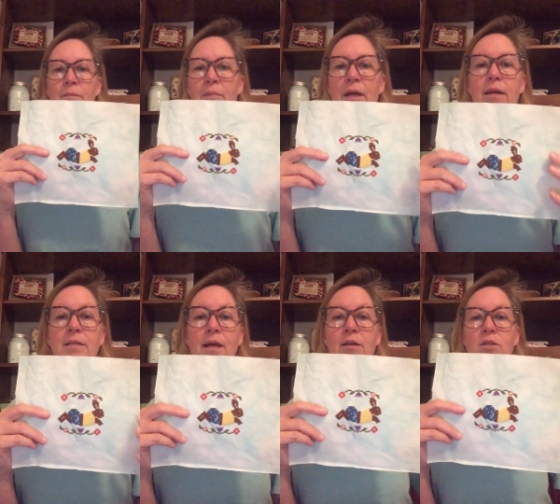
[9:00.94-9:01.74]
That
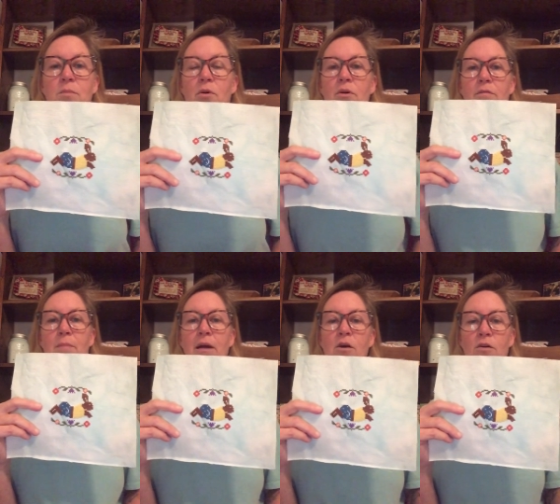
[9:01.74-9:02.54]
is actually part of
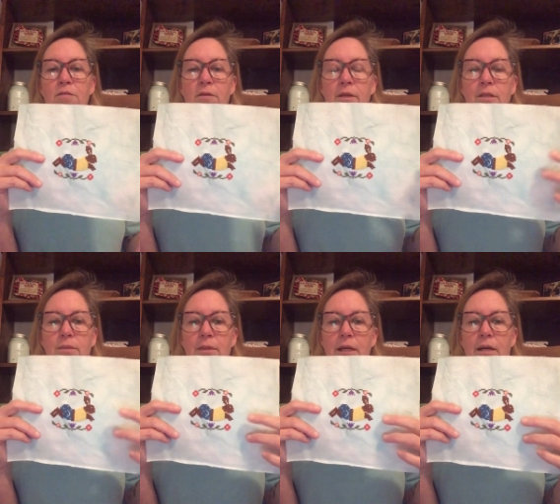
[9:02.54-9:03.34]
my haul for this
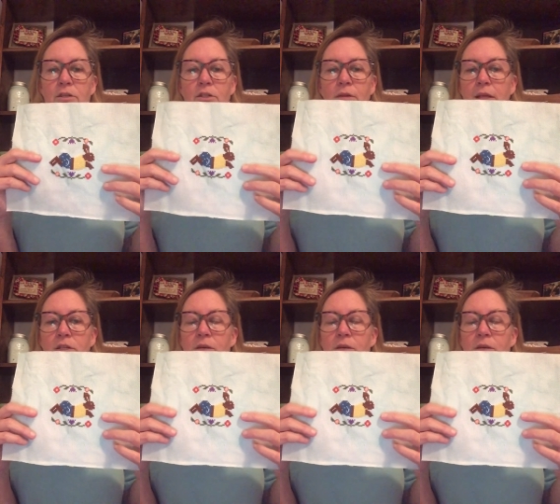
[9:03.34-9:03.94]
week. I'll show that to